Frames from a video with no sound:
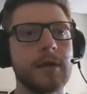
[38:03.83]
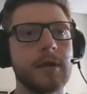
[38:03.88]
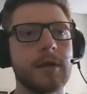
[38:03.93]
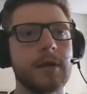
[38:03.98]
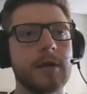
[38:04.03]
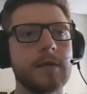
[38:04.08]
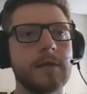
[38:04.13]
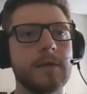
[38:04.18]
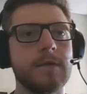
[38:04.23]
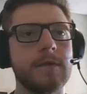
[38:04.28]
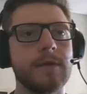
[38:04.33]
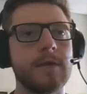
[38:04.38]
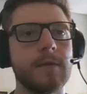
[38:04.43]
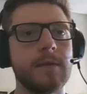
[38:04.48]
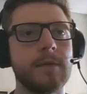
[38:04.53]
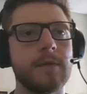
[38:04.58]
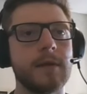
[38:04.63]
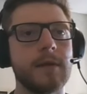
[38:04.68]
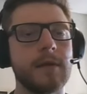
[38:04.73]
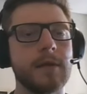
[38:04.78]
the
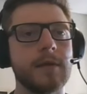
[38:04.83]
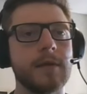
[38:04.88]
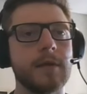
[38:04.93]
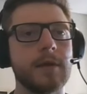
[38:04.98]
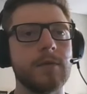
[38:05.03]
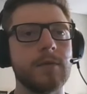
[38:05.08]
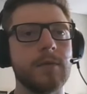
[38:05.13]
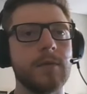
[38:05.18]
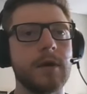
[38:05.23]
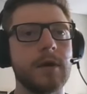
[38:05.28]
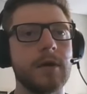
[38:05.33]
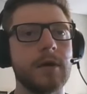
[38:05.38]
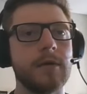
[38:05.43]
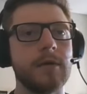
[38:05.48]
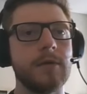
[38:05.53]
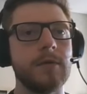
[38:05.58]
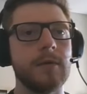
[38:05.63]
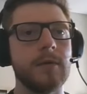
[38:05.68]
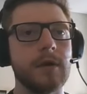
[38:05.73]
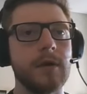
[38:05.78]
same thing that we are
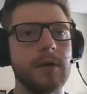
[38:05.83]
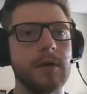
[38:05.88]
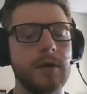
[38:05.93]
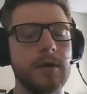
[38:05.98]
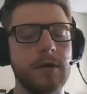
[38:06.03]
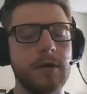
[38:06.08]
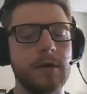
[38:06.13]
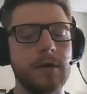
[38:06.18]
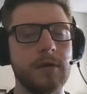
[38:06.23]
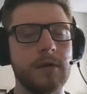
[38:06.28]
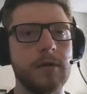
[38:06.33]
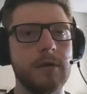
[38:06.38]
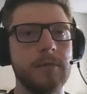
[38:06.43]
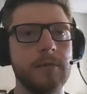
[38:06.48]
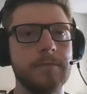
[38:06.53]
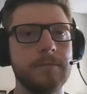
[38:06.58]
doing here.